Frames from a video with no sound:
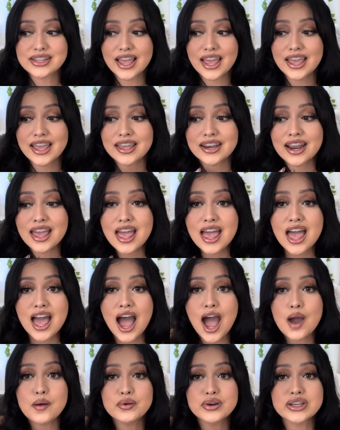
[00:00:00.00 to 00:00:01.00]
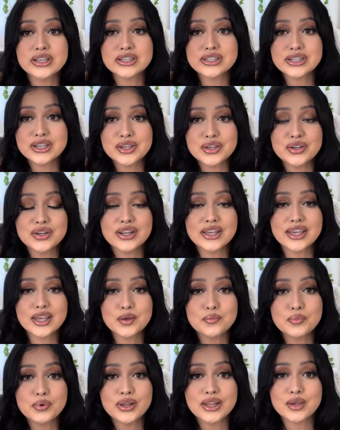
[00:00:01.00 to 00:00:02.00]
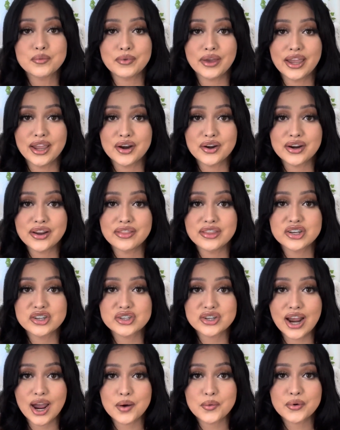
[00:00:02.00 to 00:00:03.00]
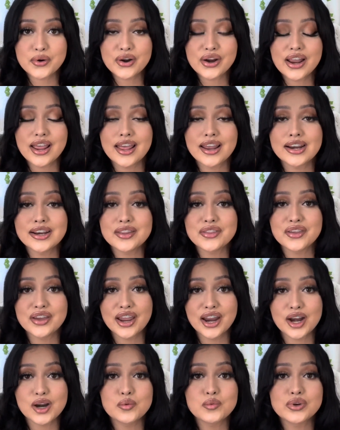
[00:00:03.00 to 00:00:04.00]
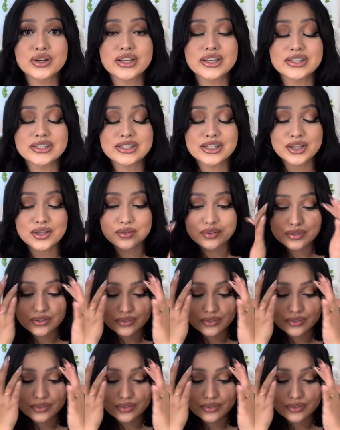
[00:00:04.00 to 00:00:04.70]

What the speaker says: And I will continue to keep pulling my hair in the shower and the hair will continue to